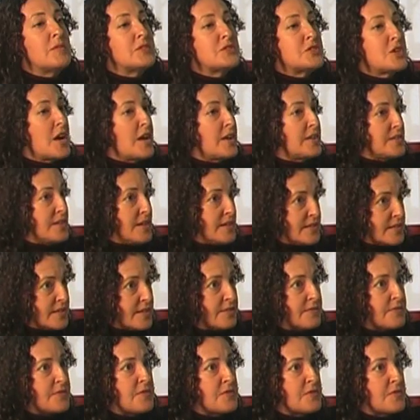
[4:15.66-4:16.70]
a child does
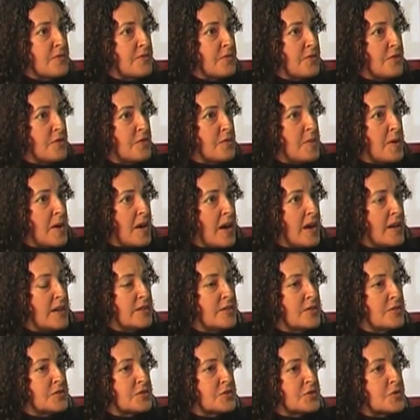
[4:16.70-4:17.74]
get further and further behind in
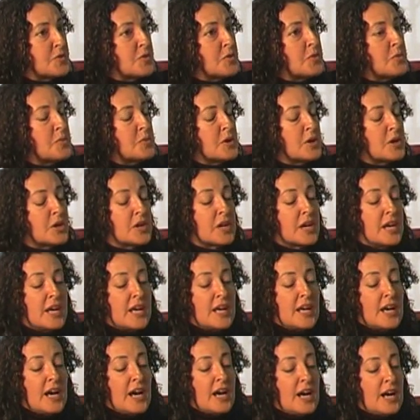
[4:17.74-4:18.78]
their schoolwork,
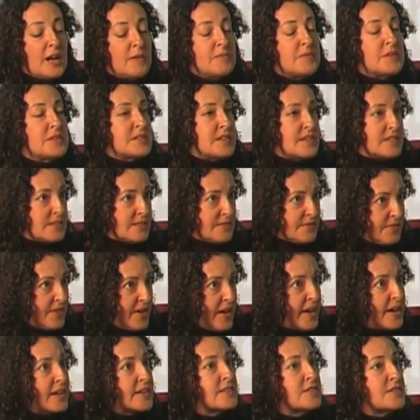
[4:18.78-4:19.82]
um, it does
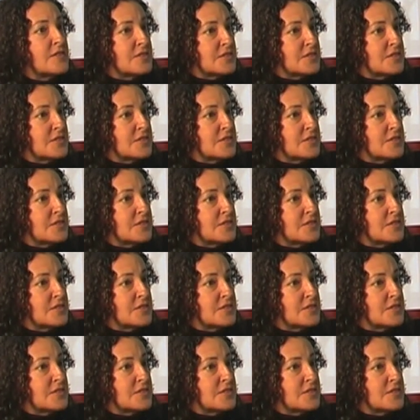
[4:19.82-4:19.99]
affect their